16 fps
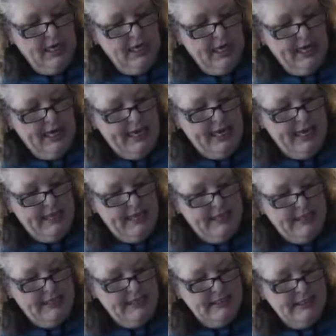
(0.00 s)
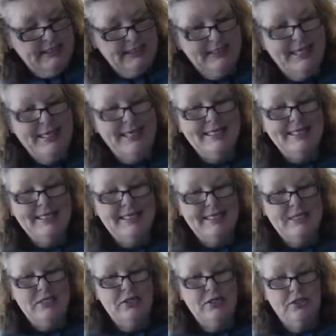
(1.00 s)
And
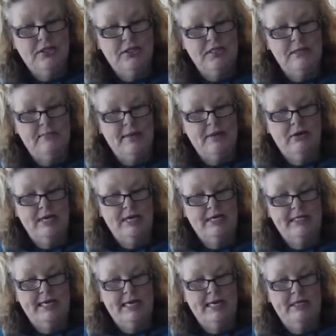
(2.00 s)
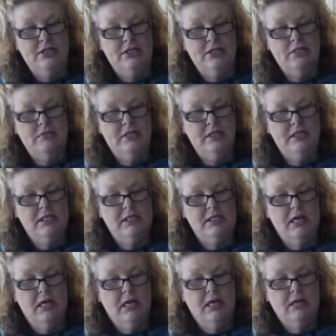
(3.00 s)
Lexi took this, my Great Dane. She was
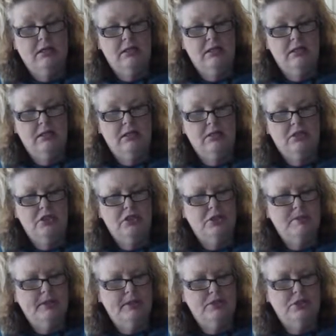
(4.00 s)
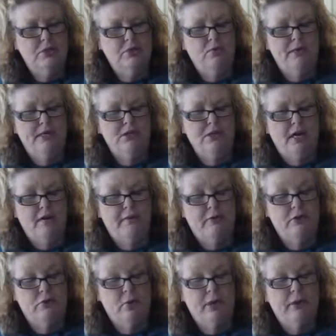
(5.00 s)
just about 2 weeks shy of
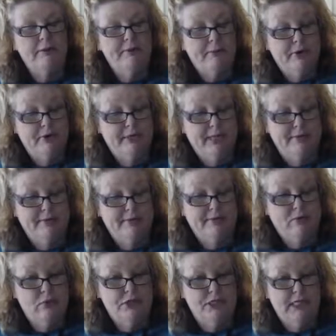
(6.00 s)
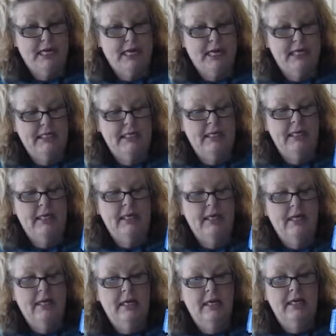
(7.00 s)
her 12th birthday before she died.
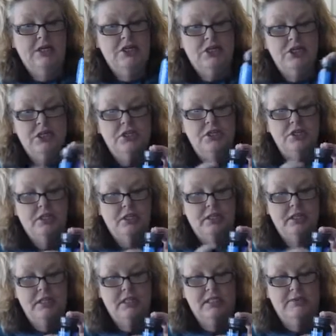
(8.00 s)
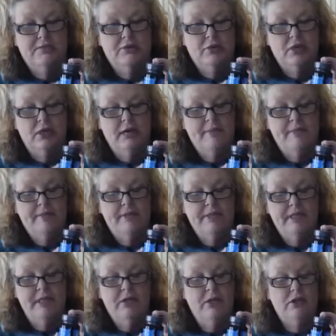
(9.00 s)
And she took this for a couple of
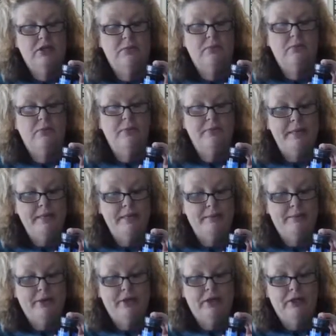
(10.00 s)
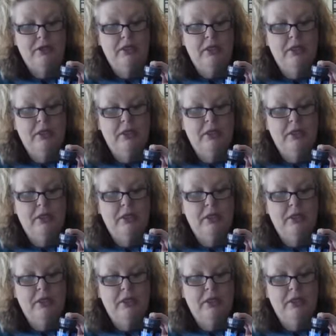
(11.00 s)
years. Remember,